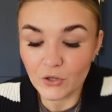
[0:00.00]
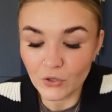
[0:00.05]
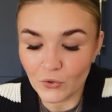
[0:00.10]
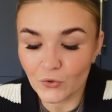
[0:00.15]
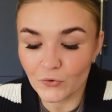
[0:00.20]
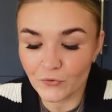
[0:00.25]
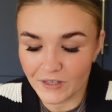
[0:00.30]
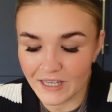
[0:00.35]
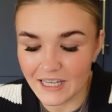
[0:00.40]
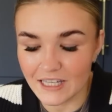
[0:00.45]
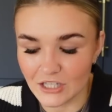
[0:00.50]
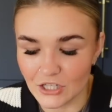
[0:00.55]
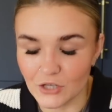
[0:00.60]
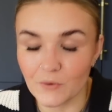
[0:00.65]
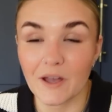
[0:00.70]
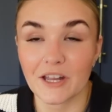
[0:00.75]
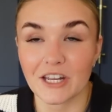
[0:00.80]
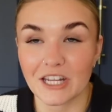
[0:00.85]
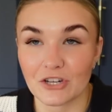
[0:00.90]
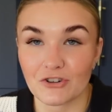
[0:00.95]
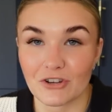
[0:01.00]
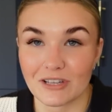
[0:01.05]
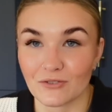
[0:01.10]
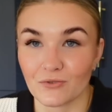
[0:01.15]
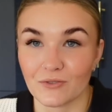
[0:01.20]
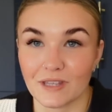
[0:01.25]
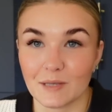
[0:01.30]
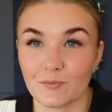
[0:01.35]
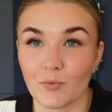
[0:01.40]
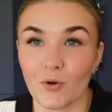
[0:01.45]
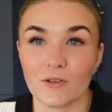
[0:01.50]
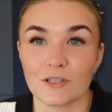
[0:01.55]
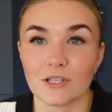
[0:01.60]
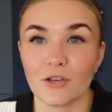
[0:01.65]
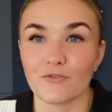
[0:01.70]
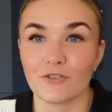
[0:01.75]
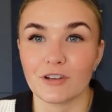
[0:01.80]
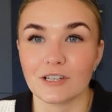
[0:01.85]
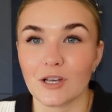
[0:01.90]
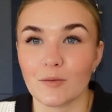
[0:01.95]
the cool thing is that you earn interest on these pots. So
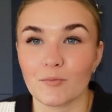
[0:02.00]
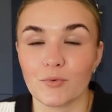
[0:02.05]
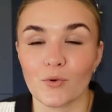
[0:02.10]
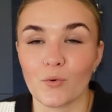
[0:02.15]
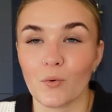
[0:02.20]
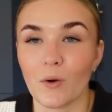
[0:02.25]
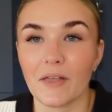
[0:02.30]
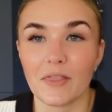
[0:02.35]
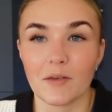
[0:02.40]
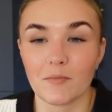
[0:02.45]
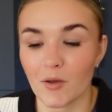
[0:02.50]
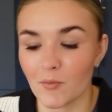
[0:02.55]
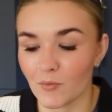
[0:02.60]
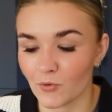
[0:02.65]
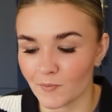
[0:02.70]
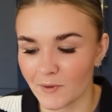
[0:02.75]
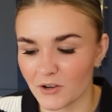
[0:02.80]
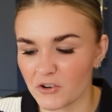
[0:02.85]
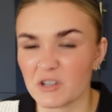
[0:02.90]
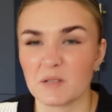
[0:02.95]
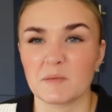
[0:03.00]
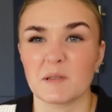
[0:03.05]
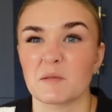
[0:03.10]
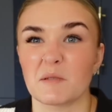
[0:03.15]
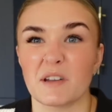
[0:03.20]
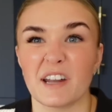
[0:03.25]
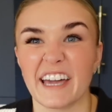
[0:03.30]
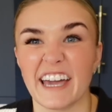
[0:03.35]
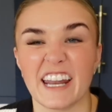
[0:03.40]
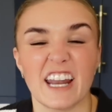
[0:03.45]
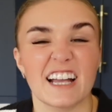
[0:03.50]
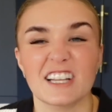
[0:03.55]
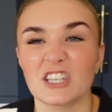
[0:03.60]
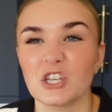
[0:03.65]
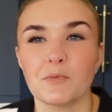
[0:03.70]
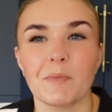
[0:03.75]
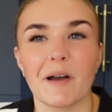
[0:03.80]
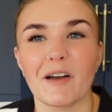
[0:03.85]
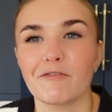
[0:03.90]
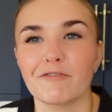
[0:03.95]
for example, at the moment on my Christmas one, I get like
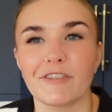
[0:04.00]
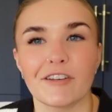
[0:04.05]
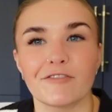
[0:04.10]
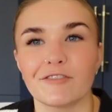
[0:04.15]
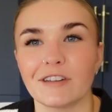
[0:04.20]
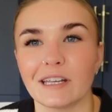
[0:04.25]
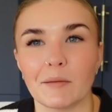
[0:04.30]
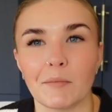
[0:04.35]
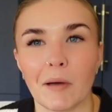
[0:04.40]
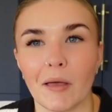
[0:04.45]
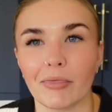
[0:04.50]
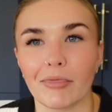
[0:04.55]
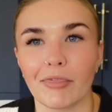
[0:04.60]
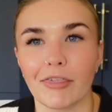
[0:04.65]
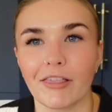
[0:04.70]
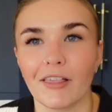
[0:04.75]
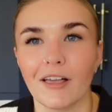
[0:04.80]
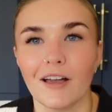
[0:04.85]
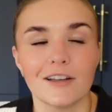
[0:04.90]
£2.50 a month.